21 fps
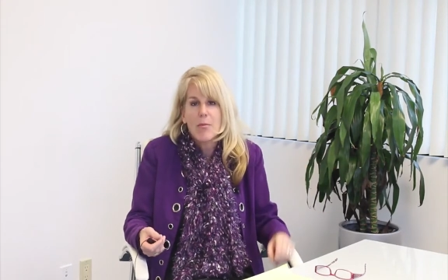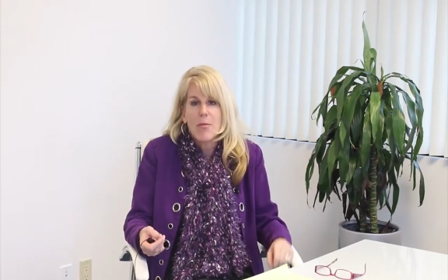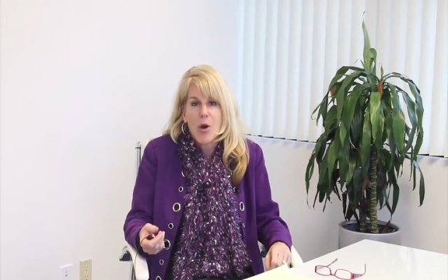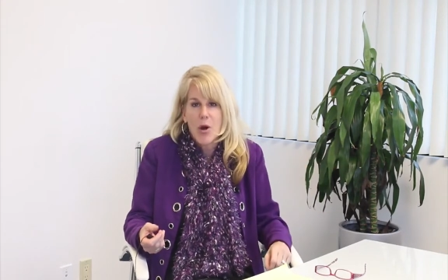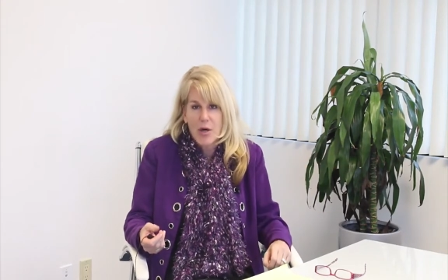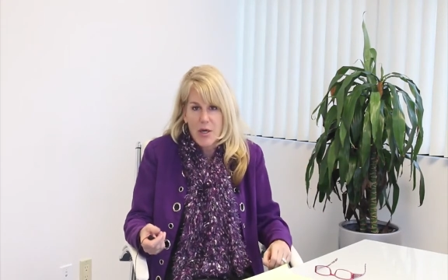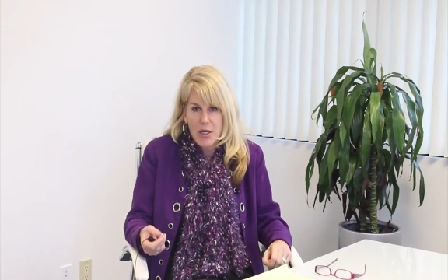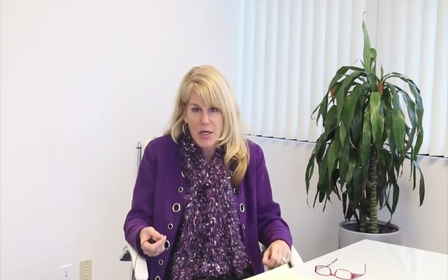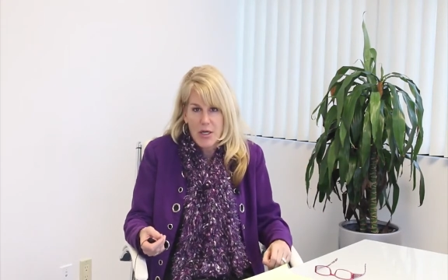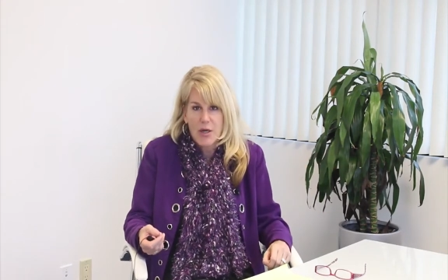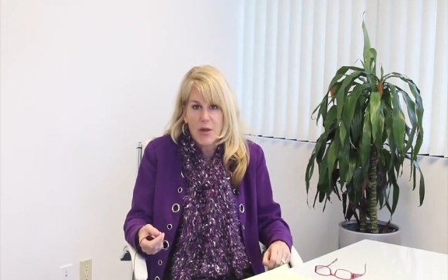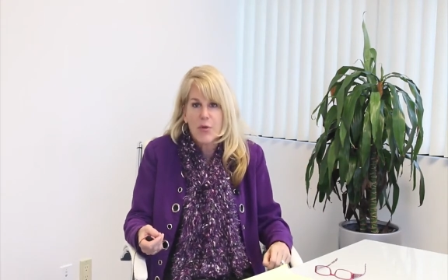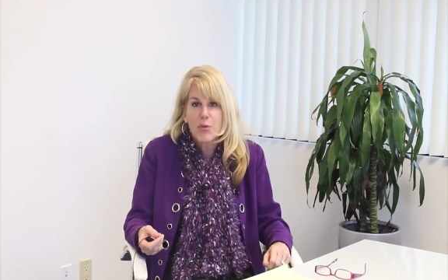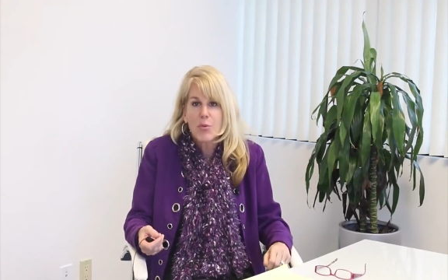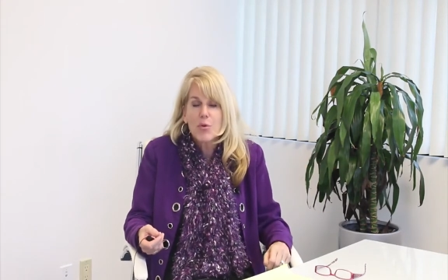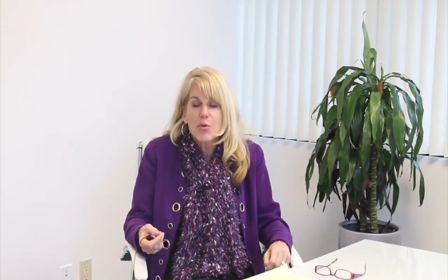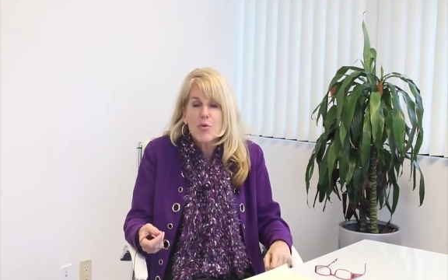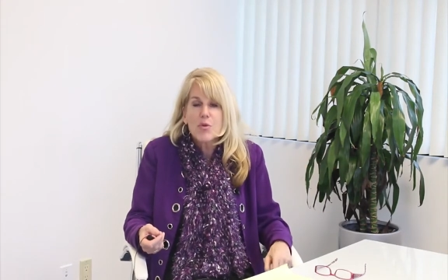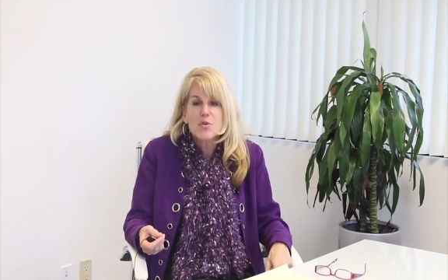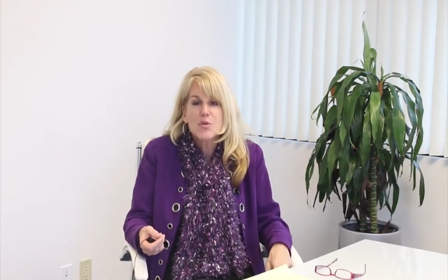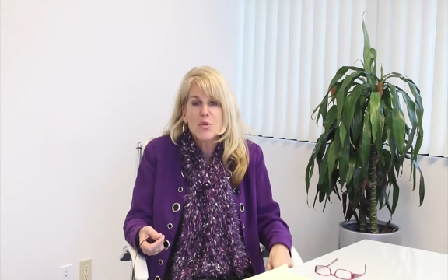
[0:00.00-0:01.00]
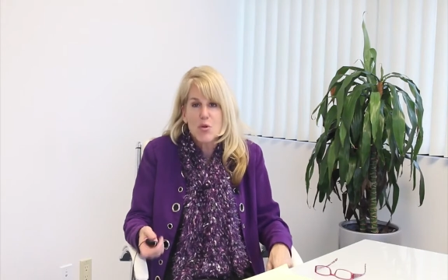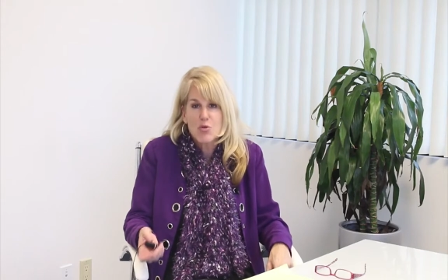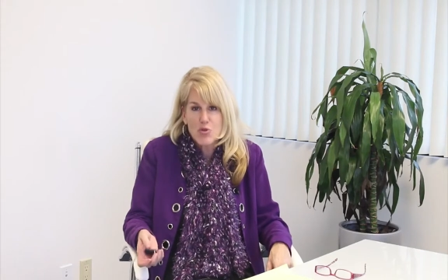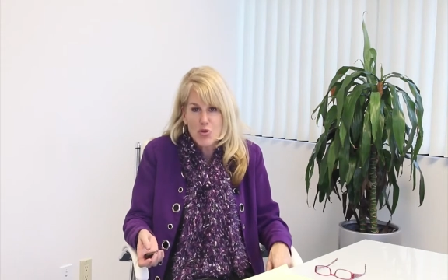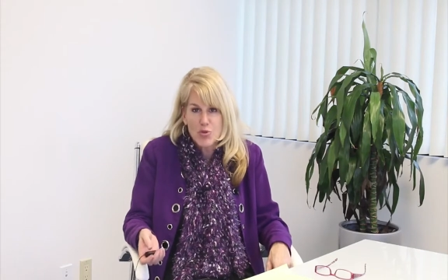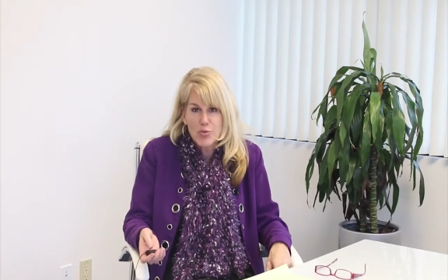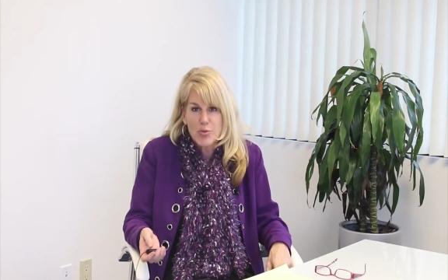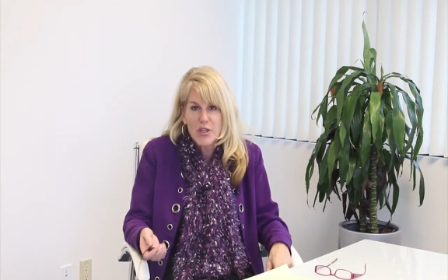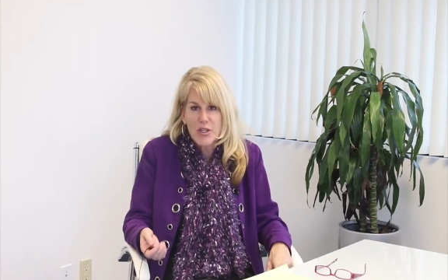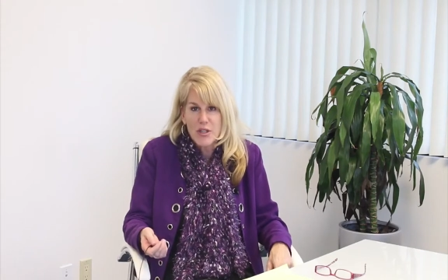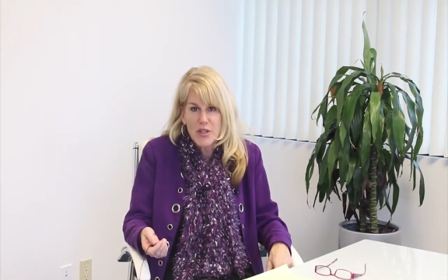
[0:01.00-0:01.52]
marketed through the
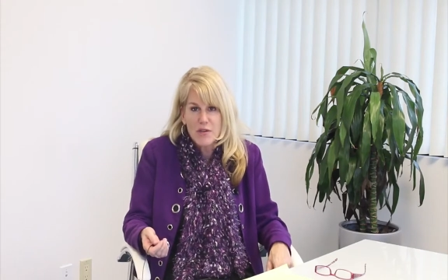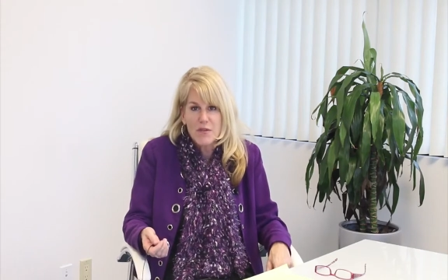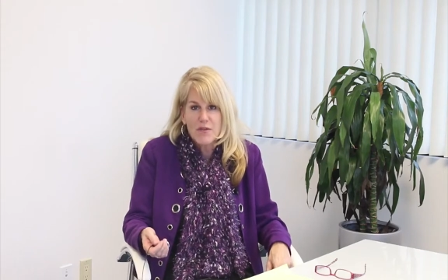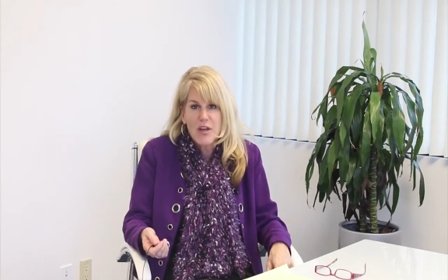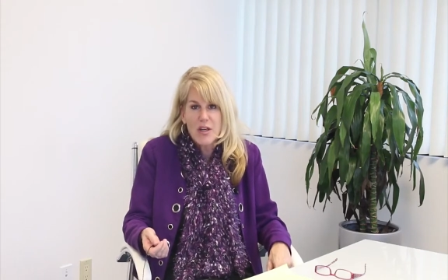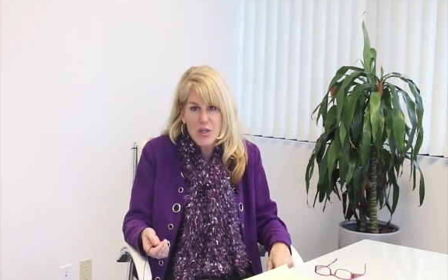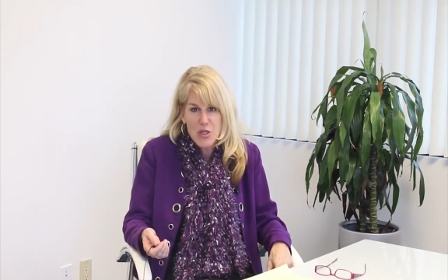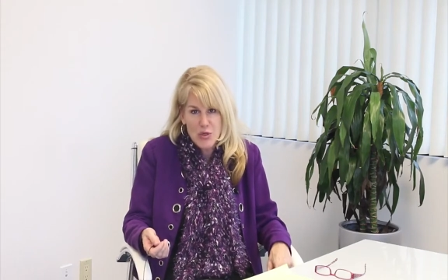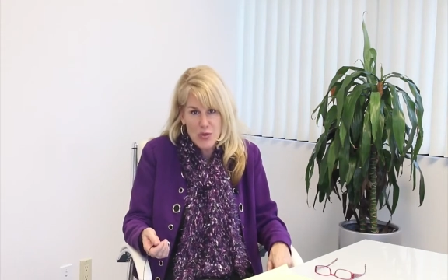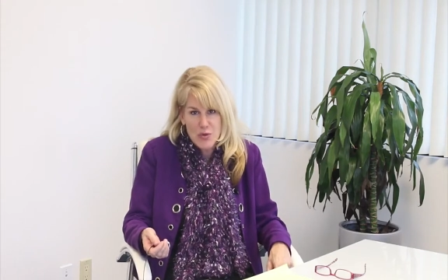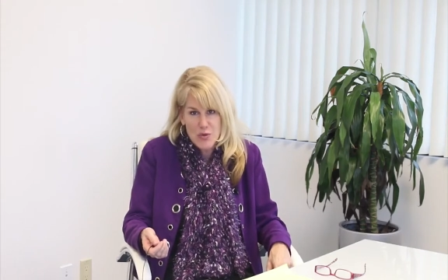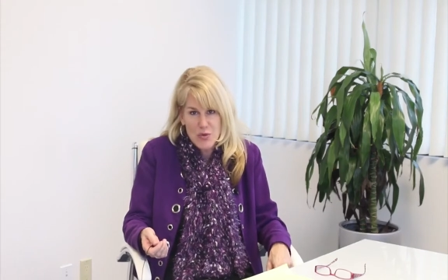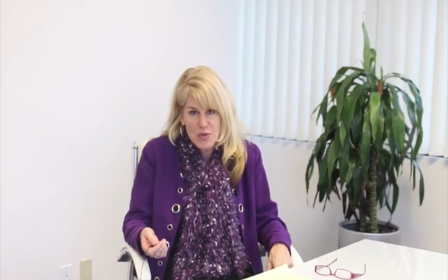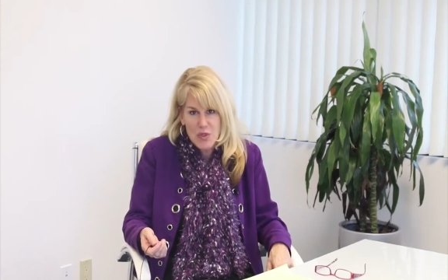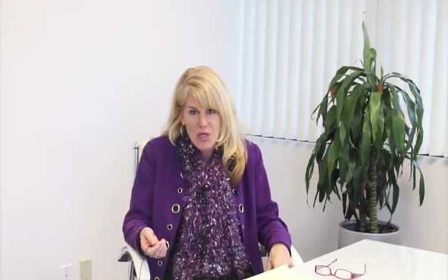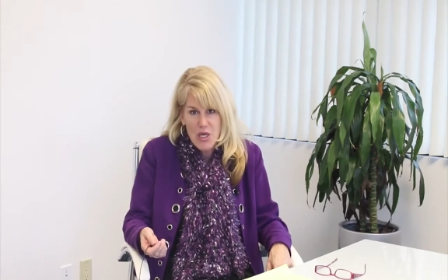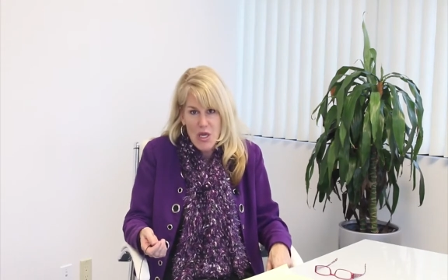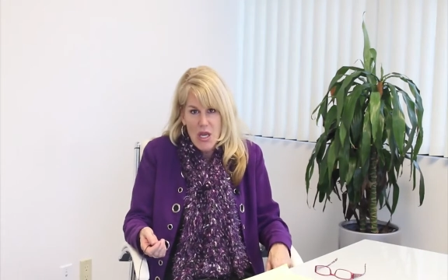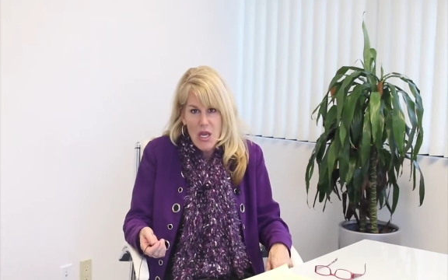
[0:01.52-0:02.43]
social media venues.